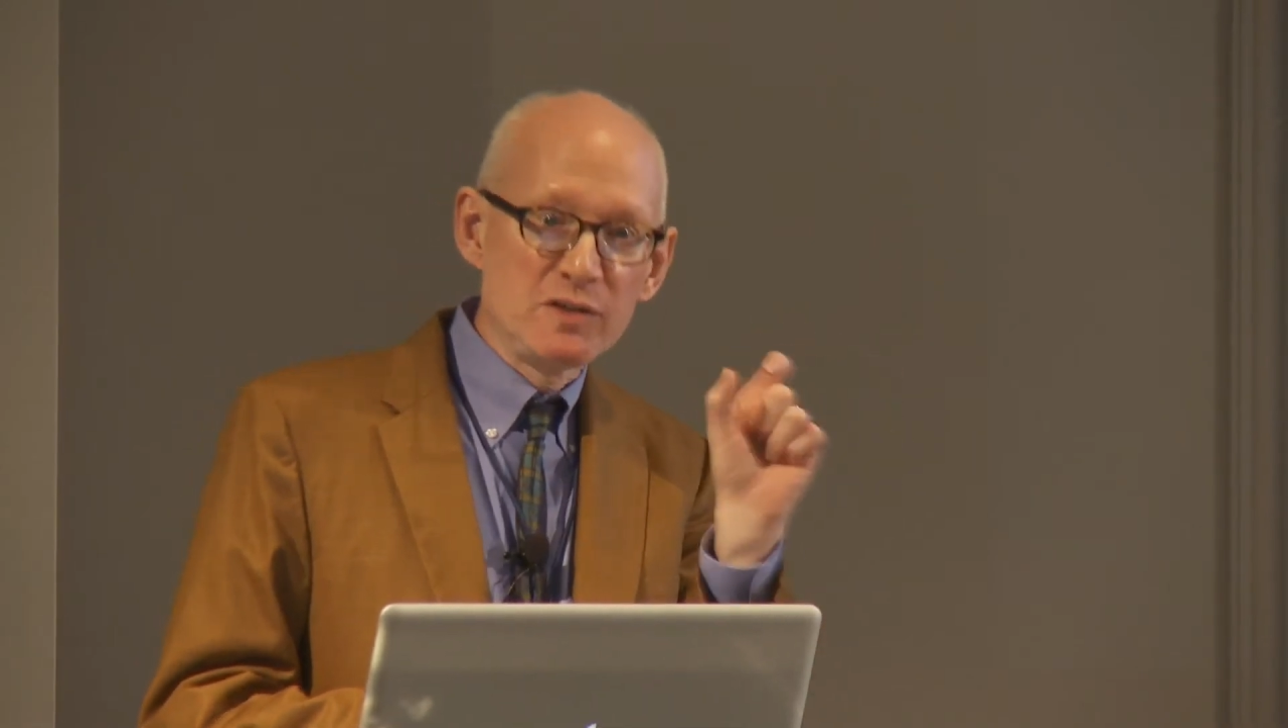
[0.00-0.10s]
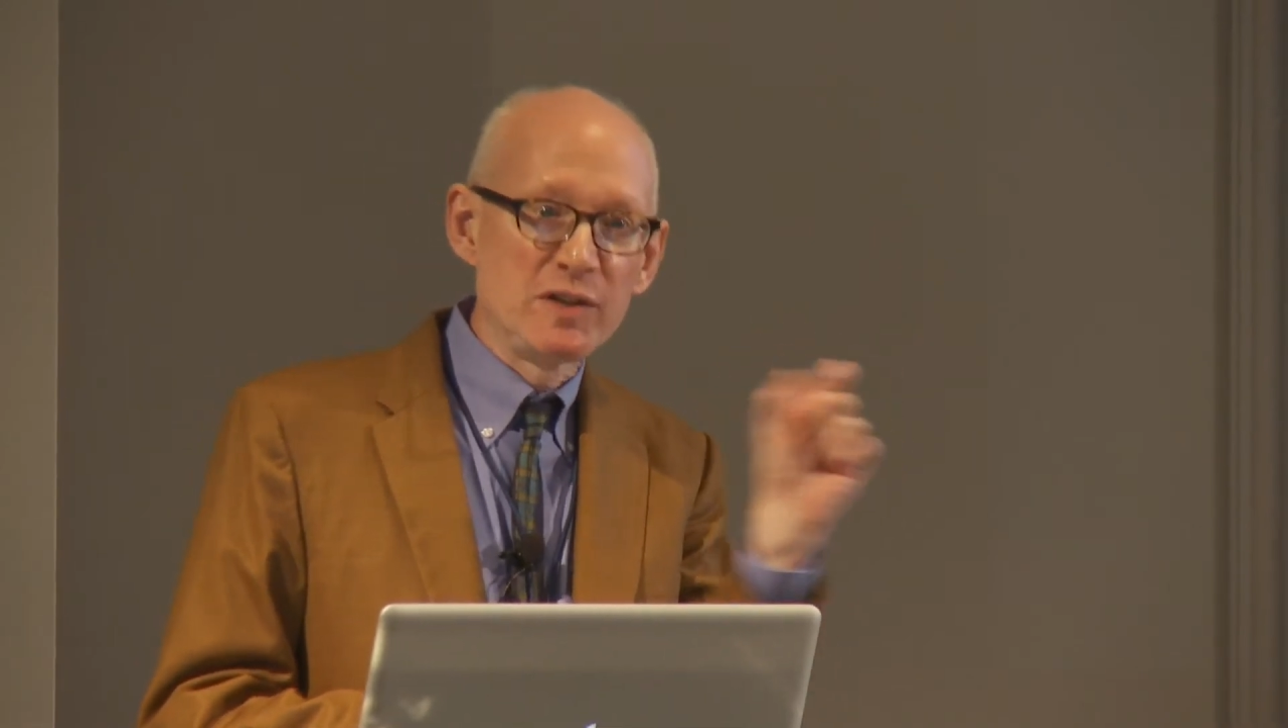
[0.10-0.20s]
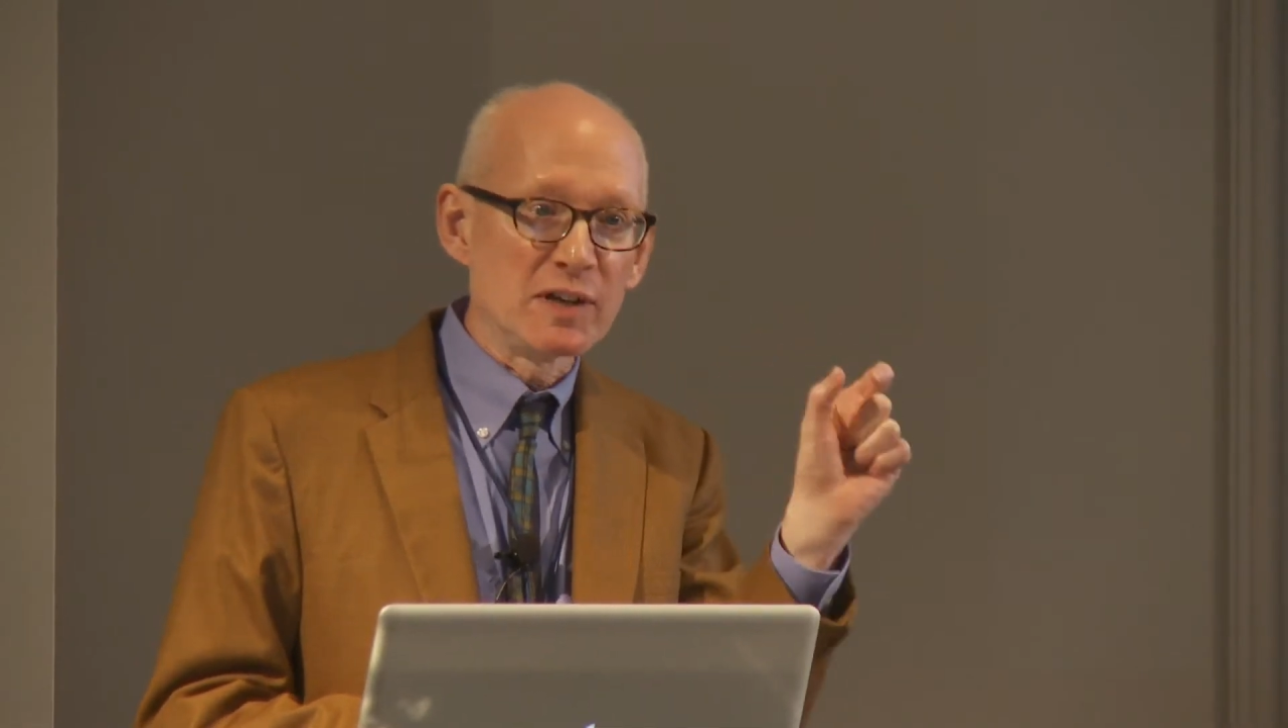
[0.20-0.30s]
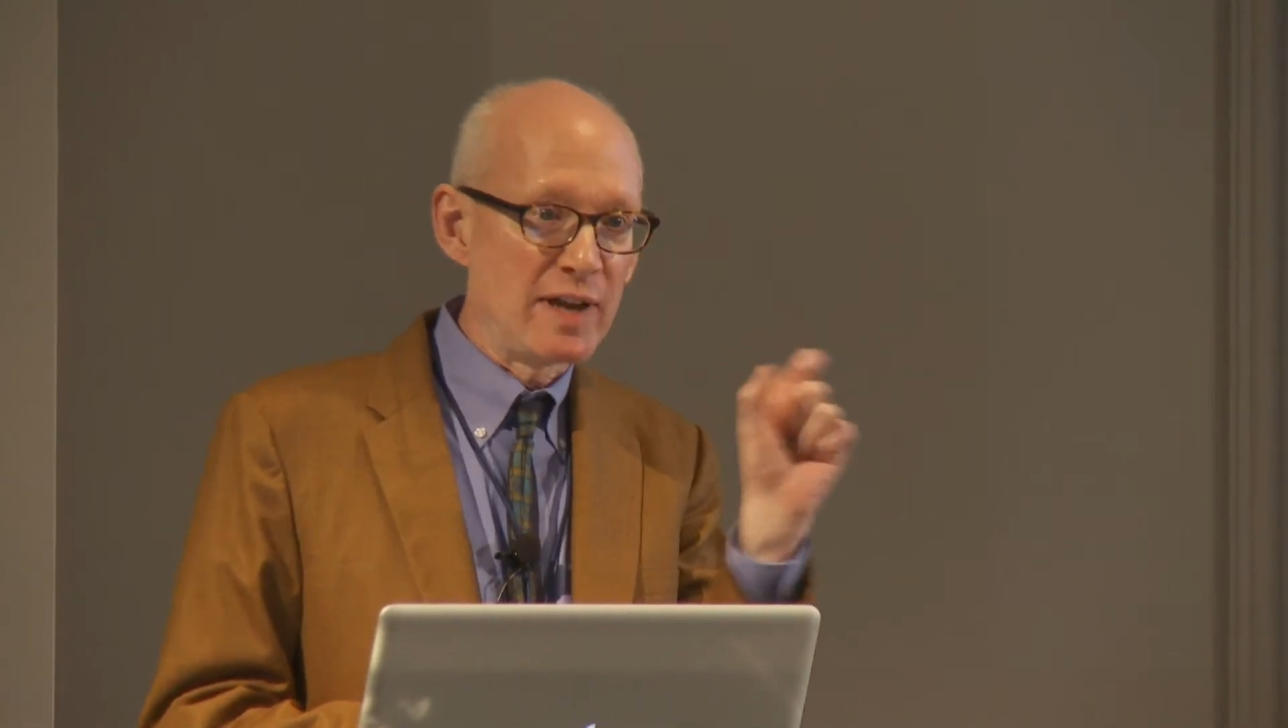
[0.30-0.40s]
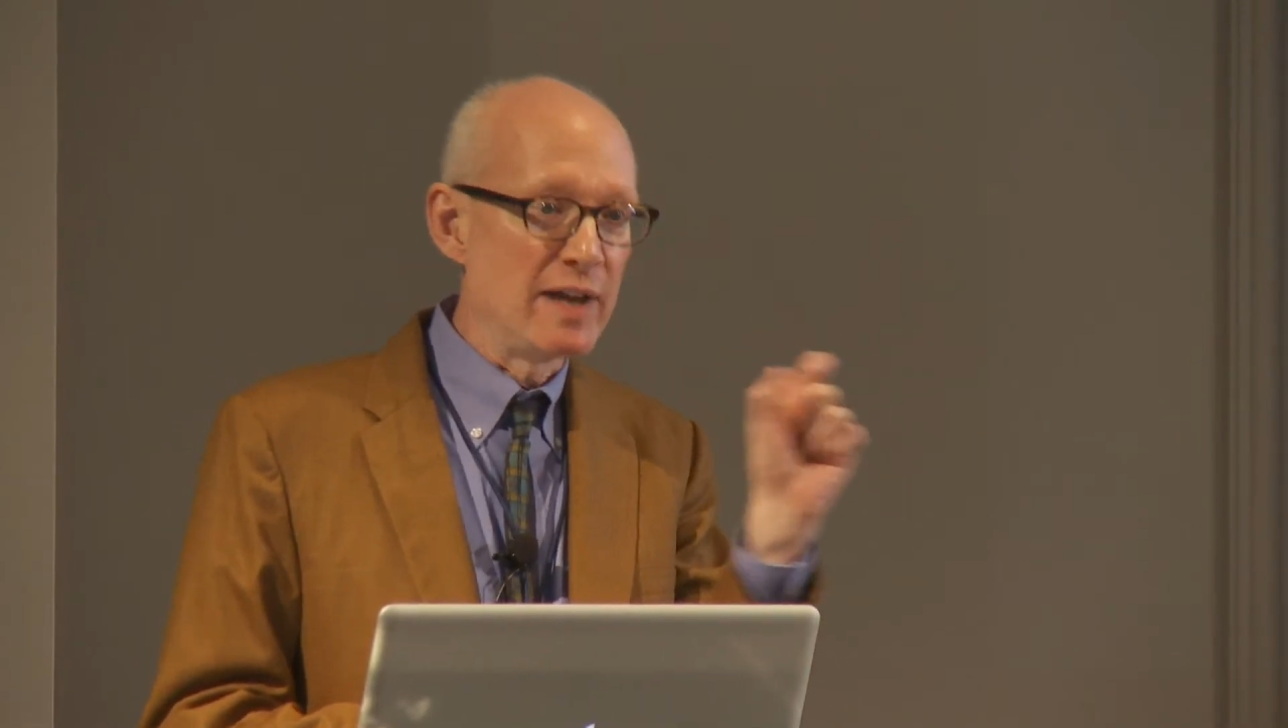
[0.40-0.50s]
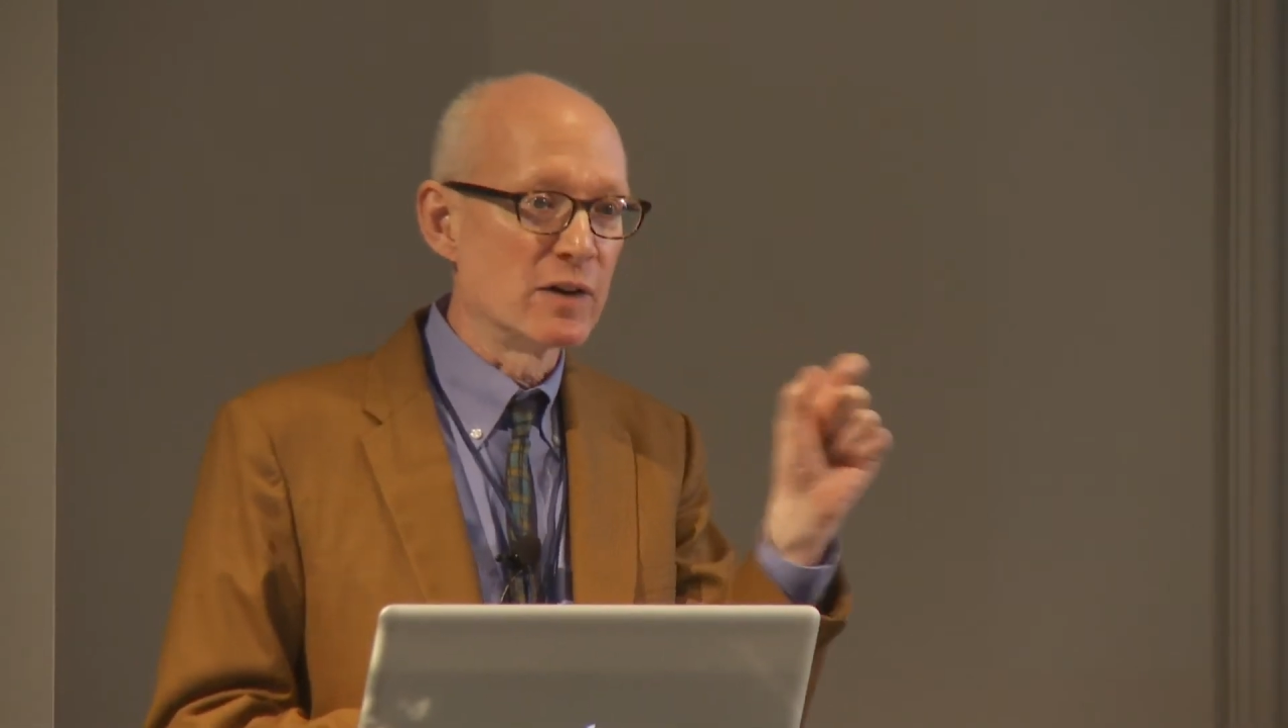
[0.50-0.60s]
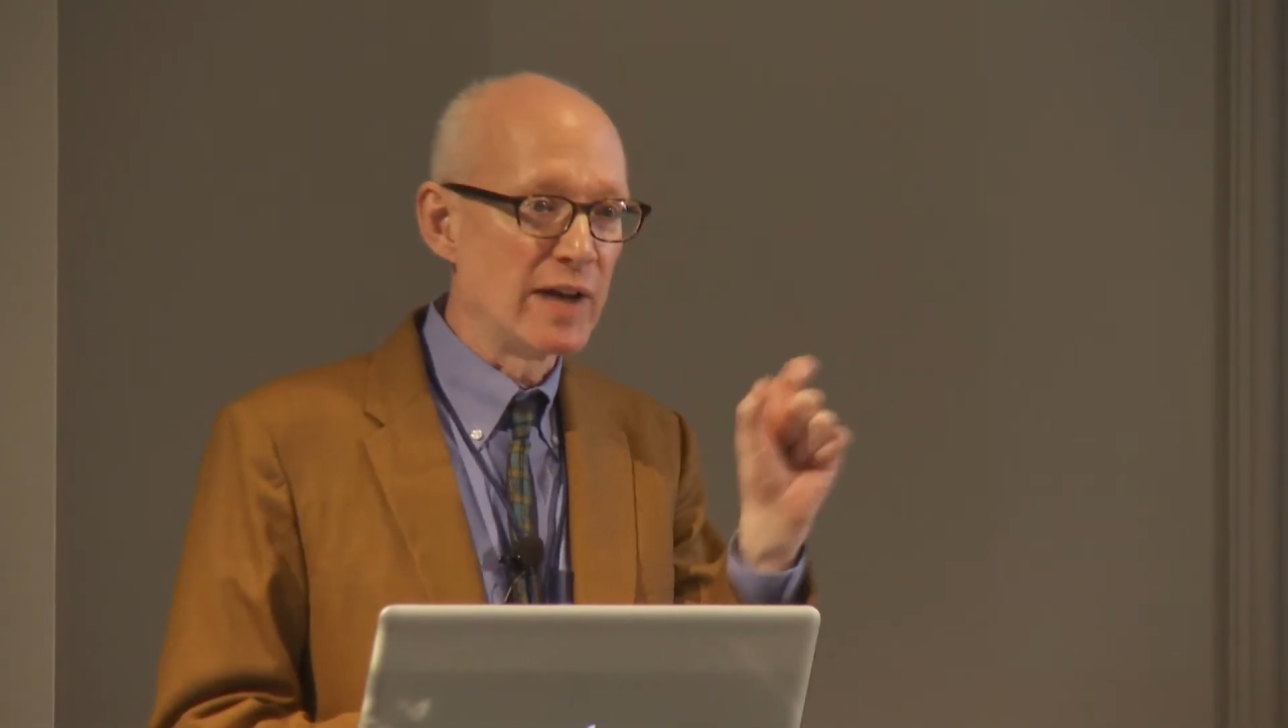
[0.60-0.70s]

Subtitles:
dictator